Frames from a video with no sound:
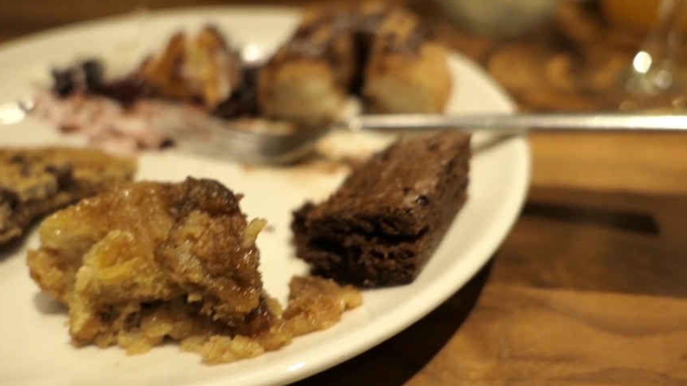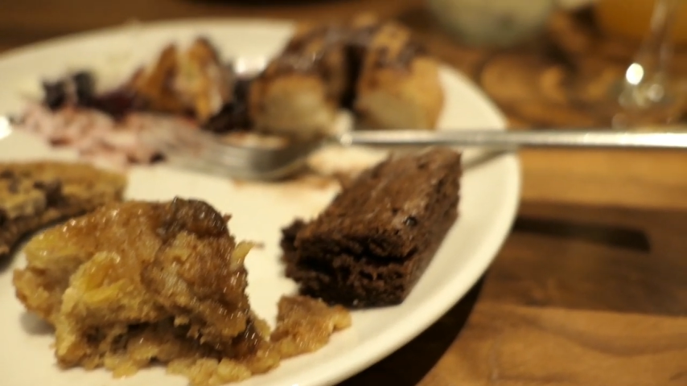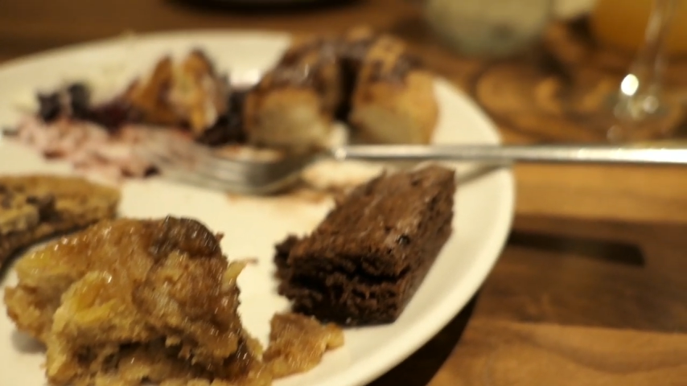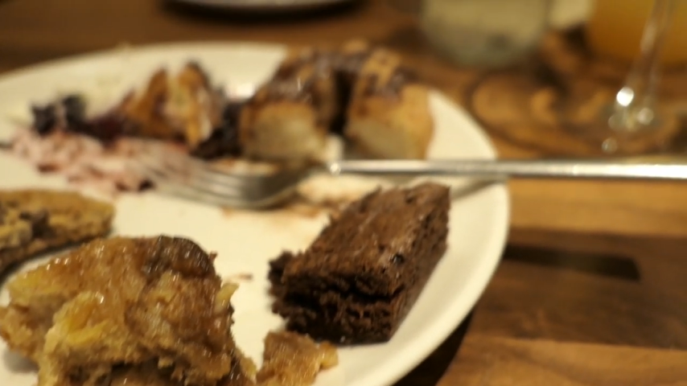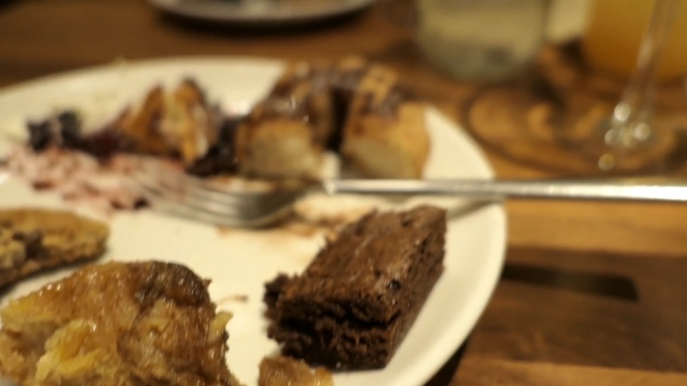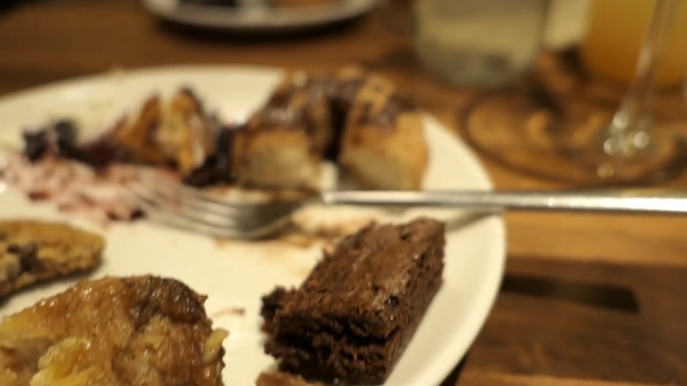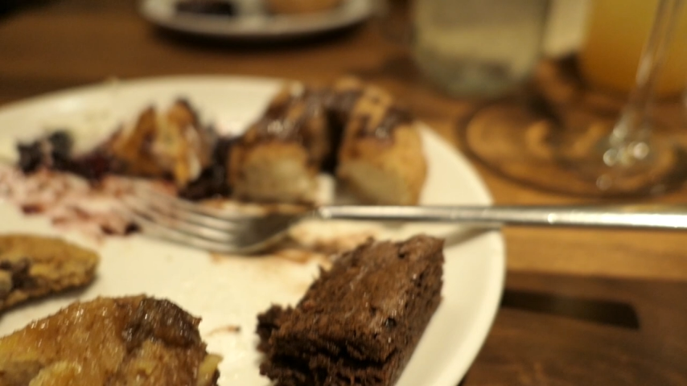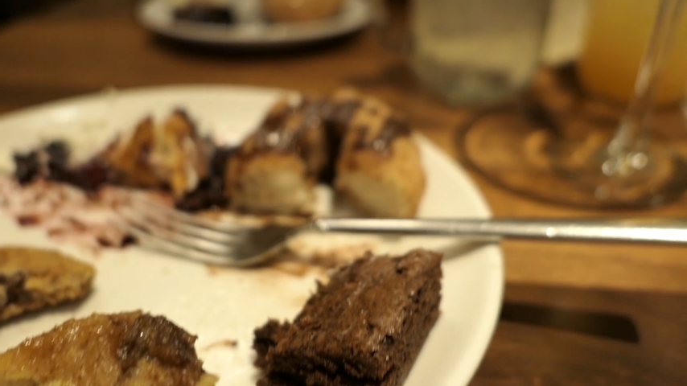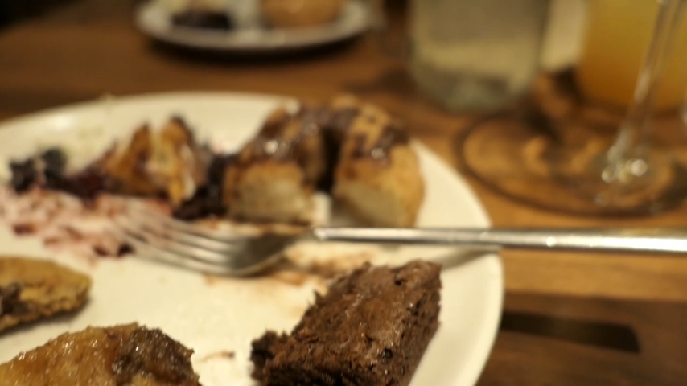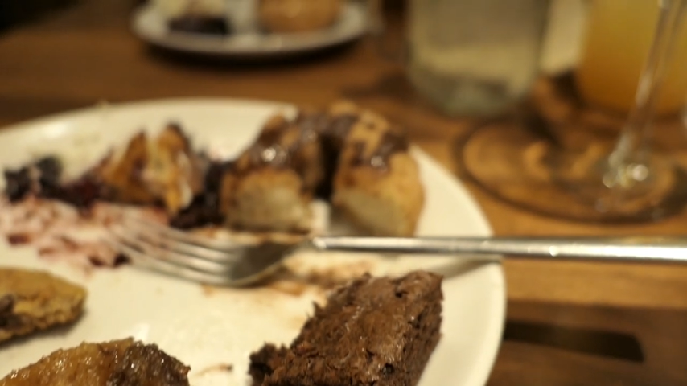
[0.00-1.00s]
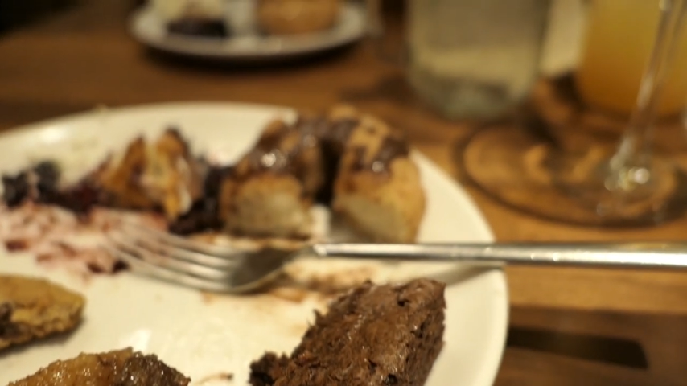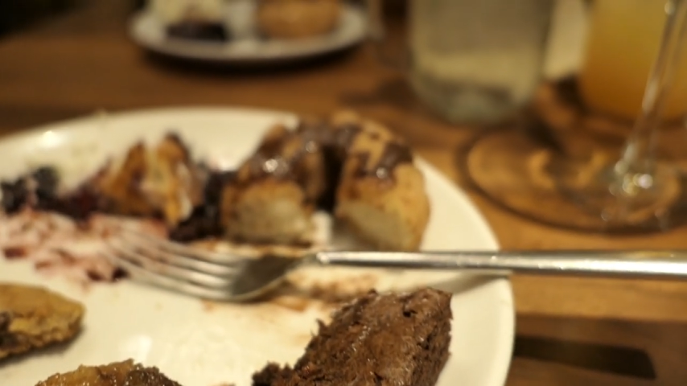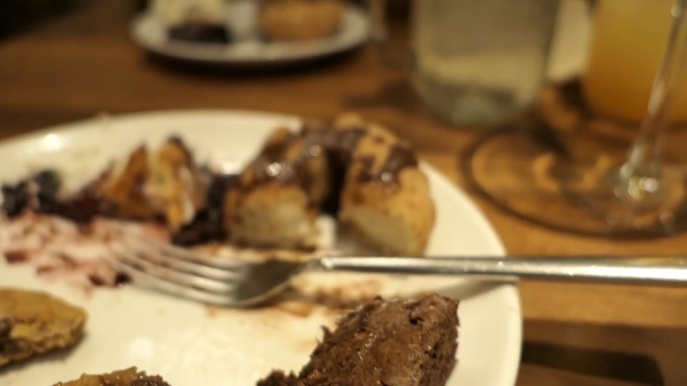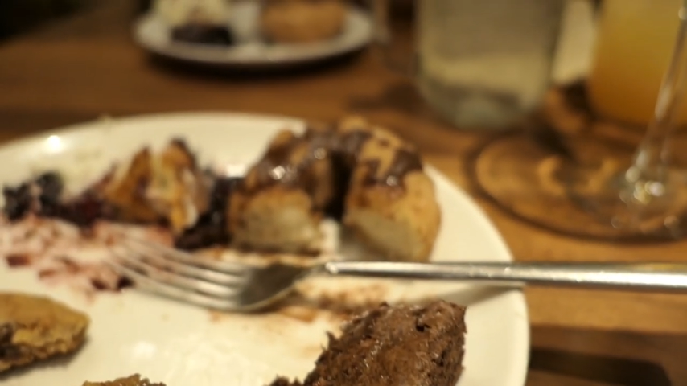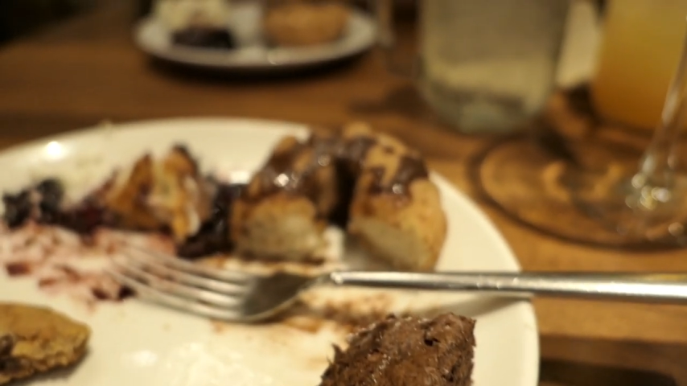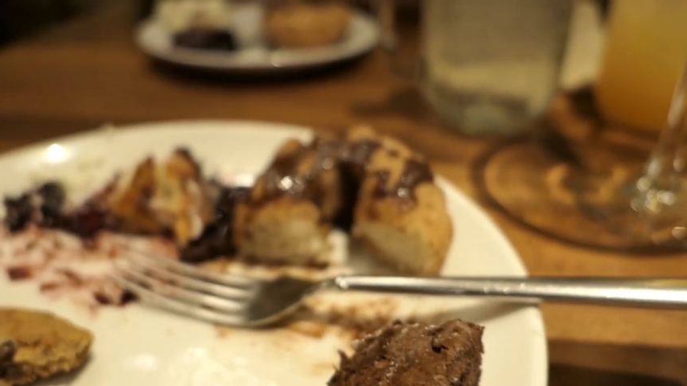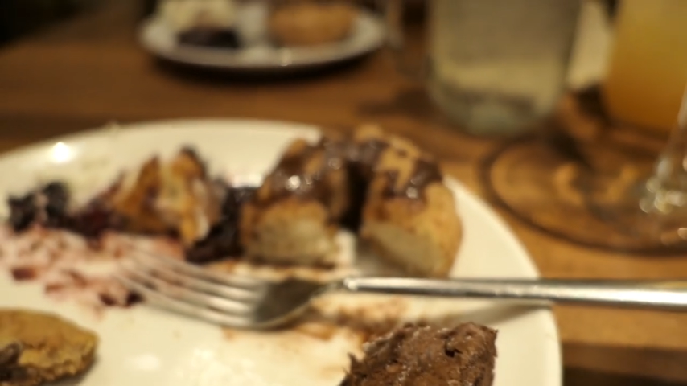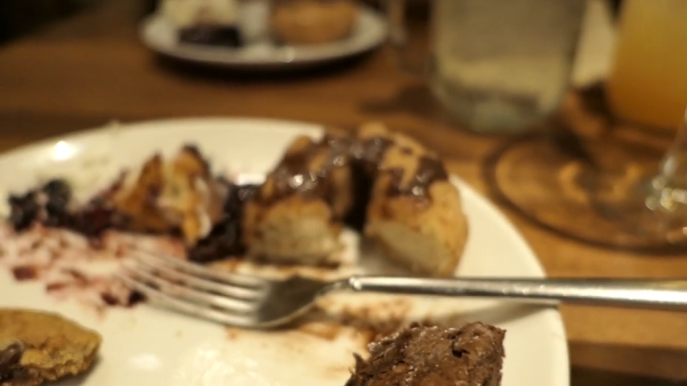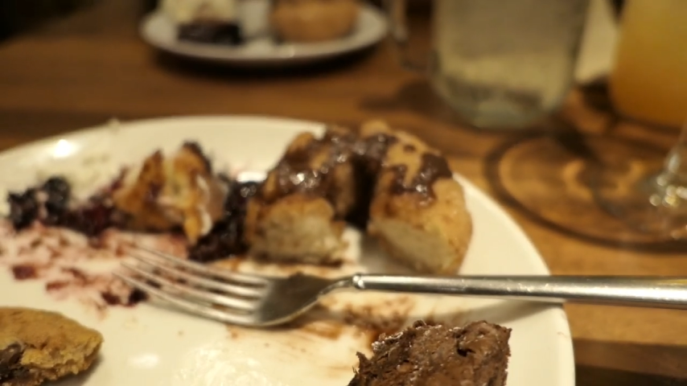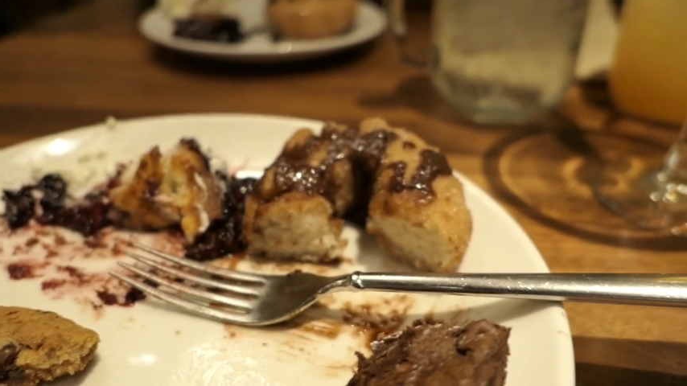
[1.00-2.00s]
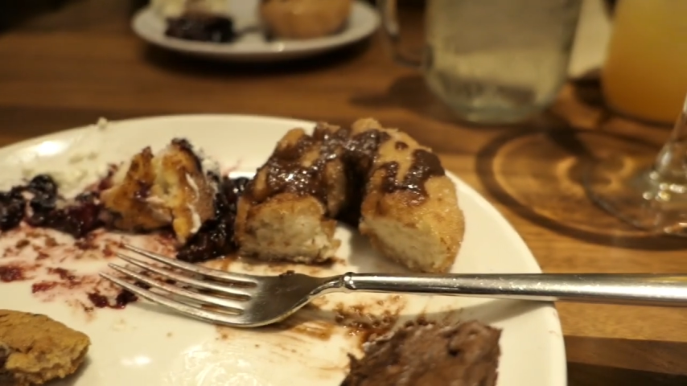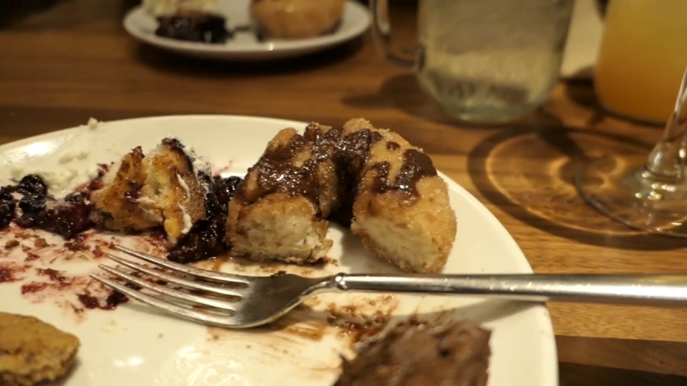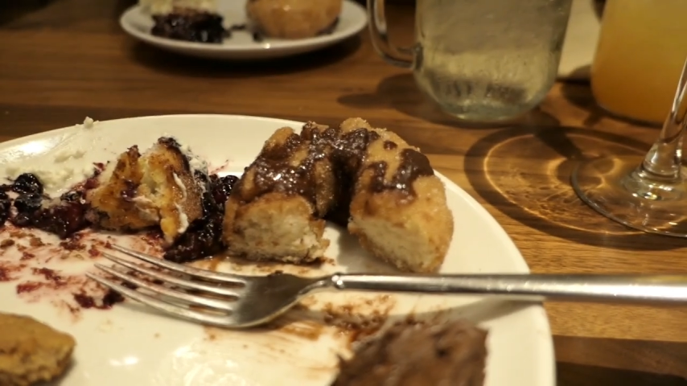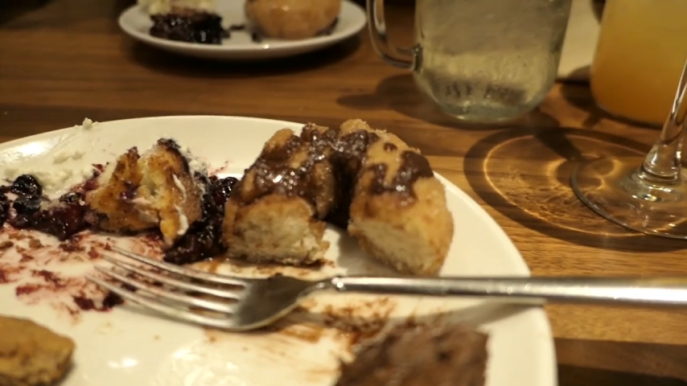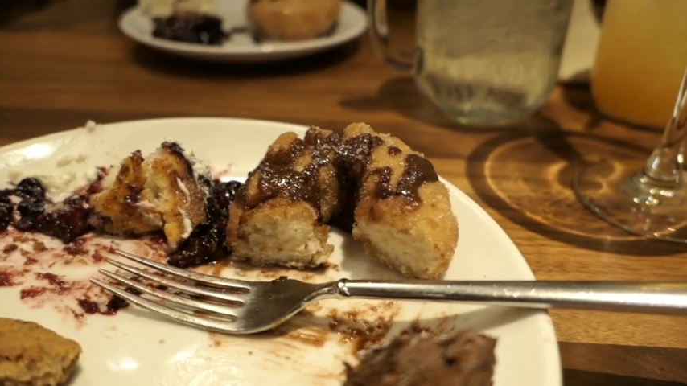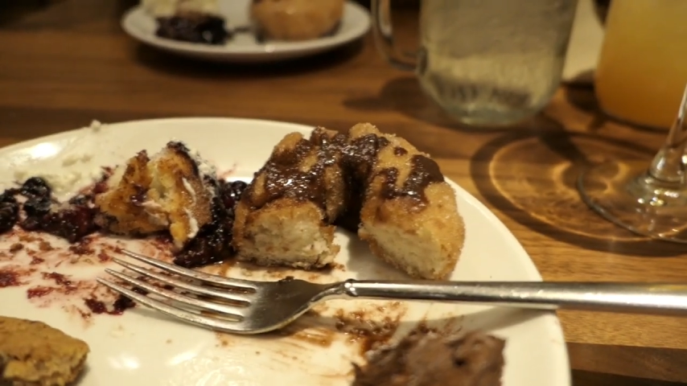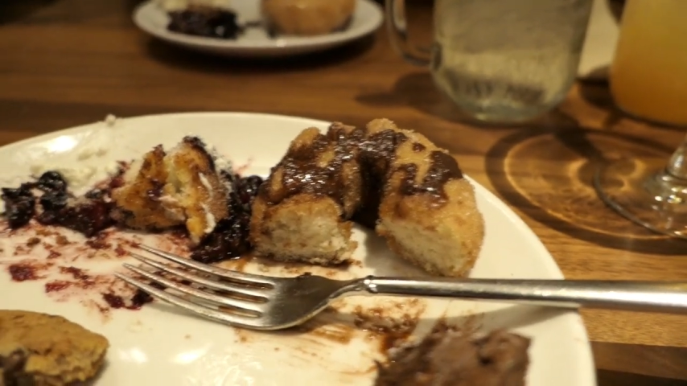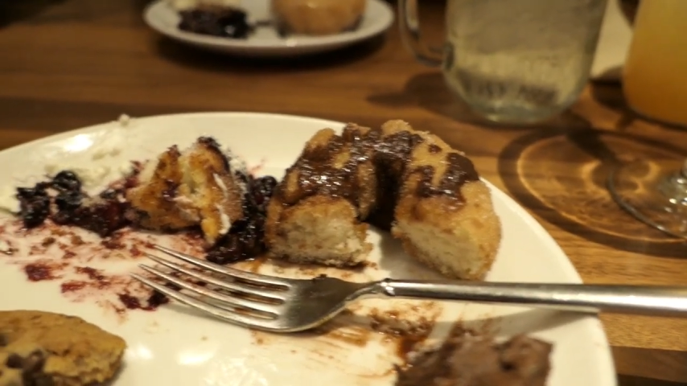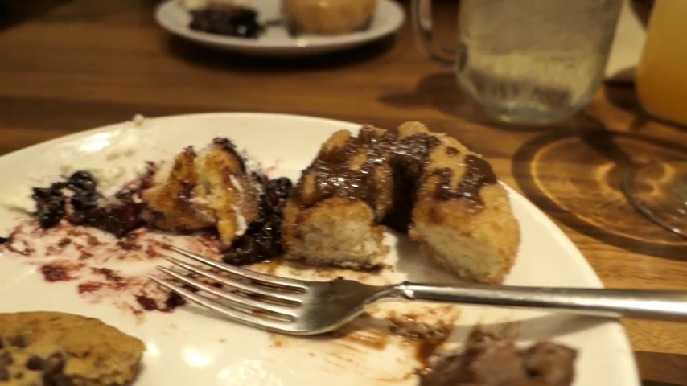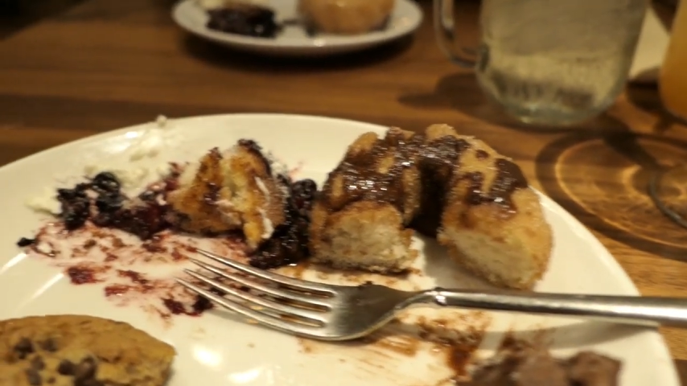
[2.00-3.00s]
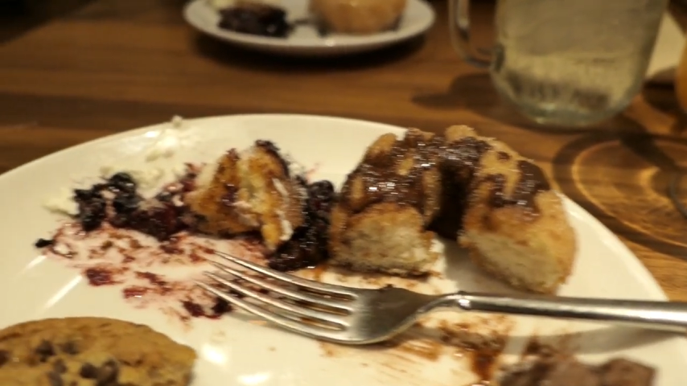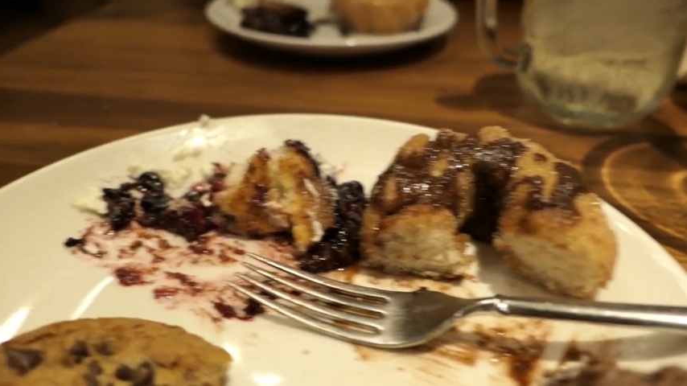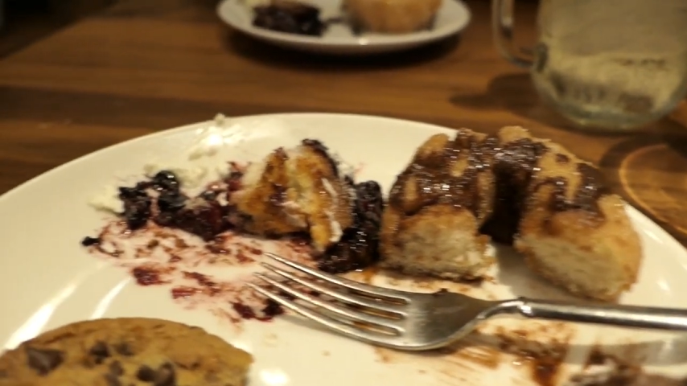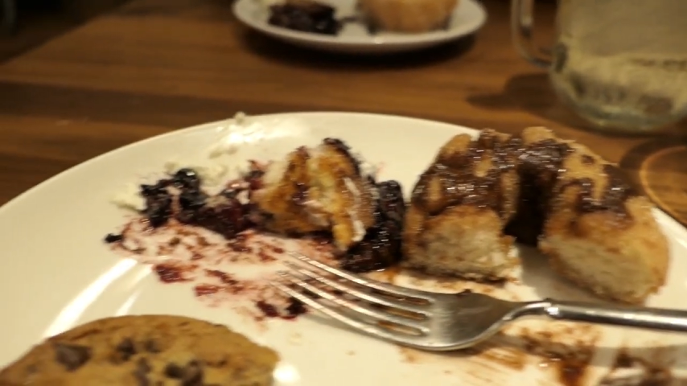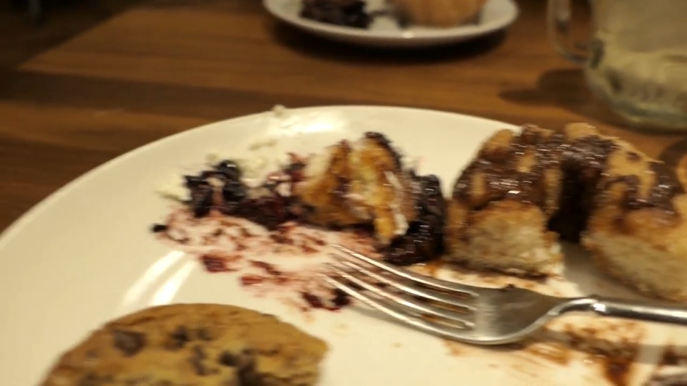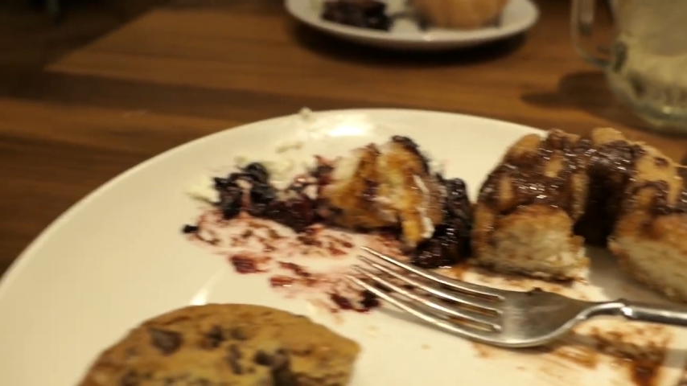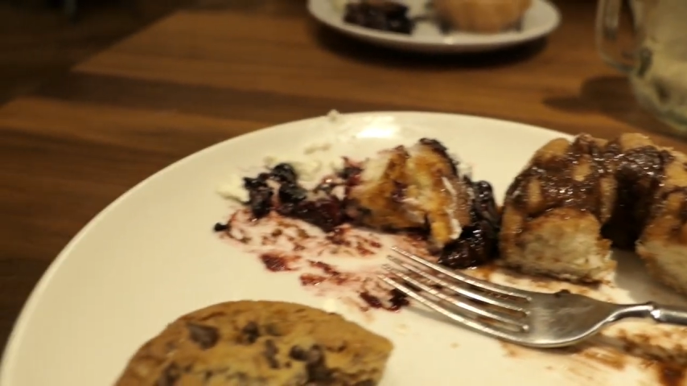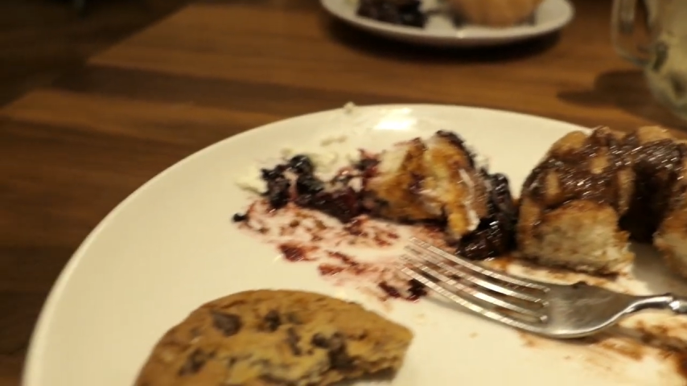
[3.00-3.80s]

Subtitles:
(no speaker visible)